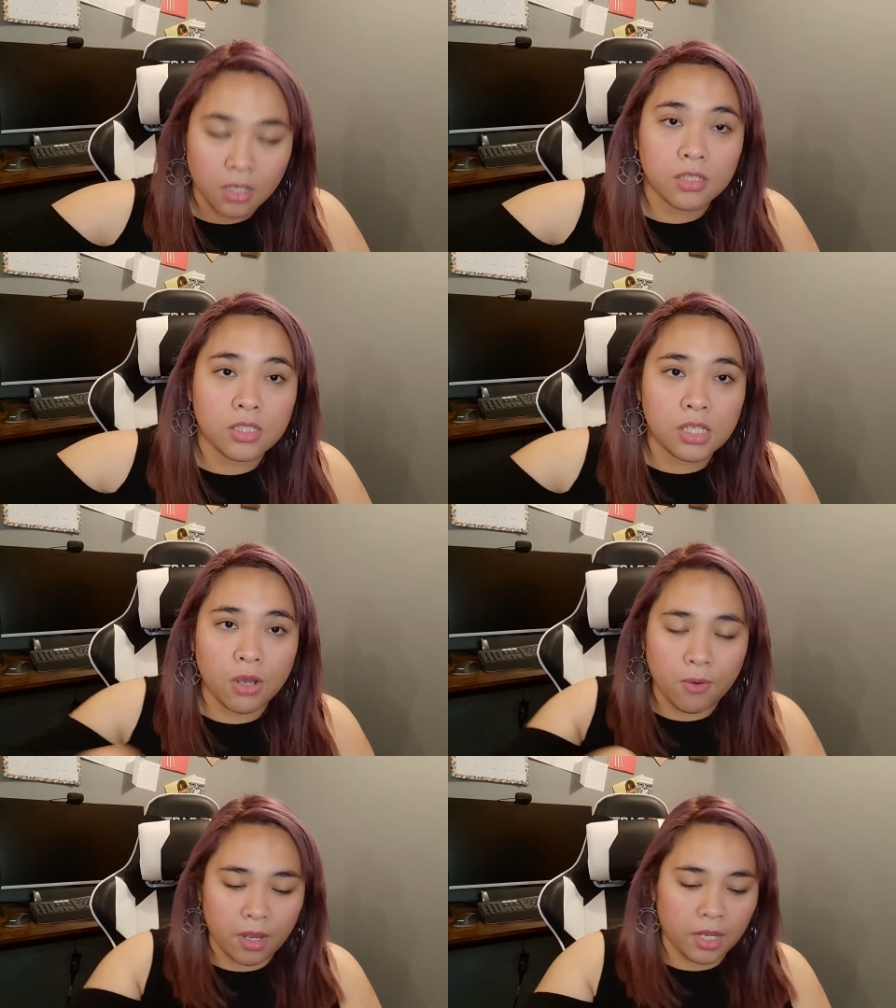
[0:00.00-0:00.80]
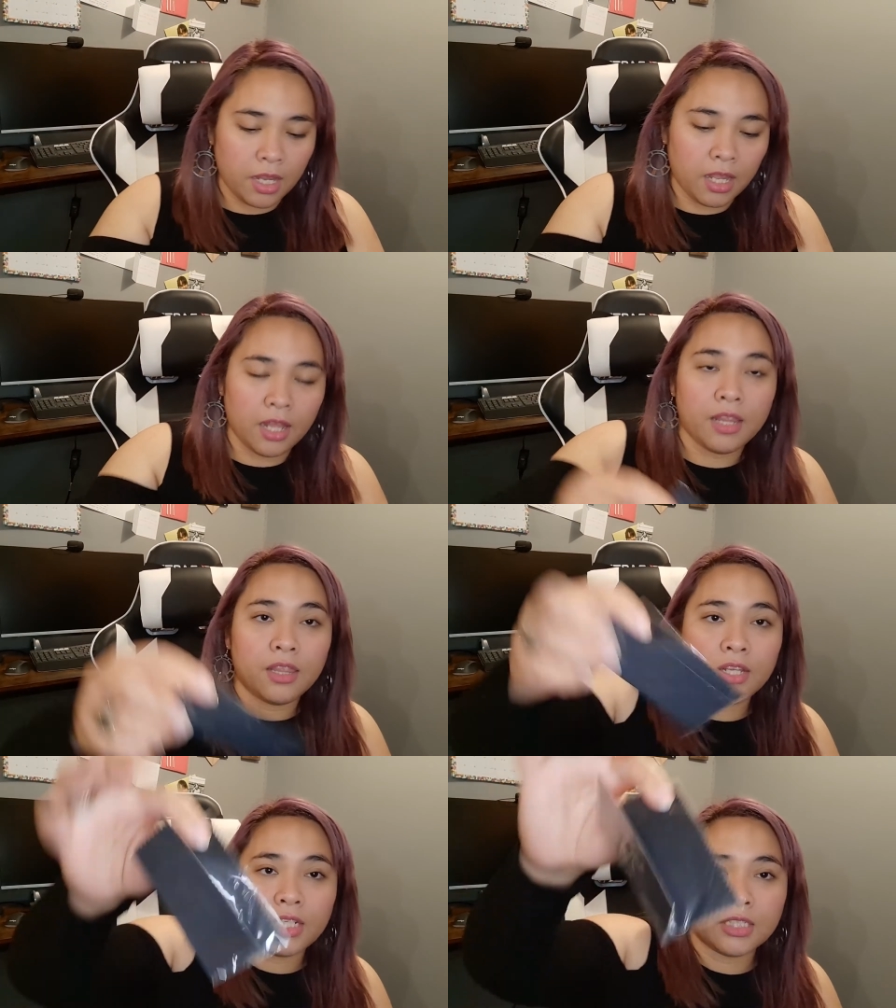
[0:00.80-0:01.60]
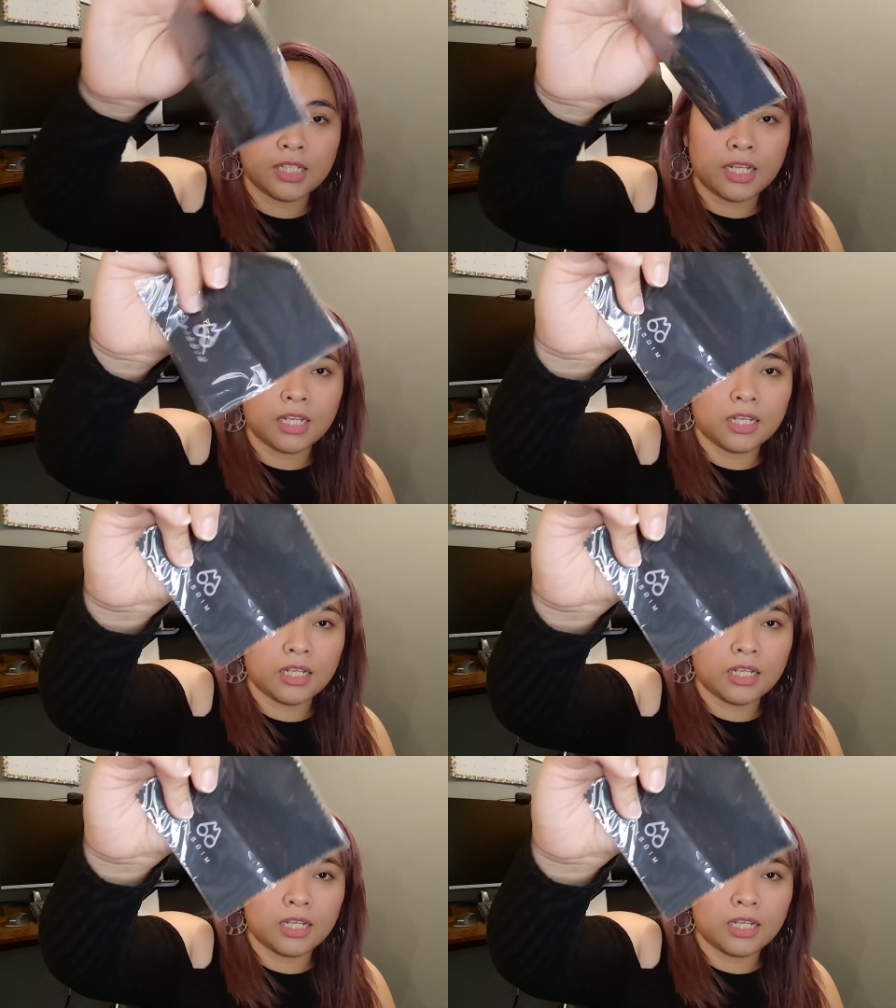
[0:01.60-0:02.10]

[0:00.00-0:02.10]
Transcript: Okay. So again, there's like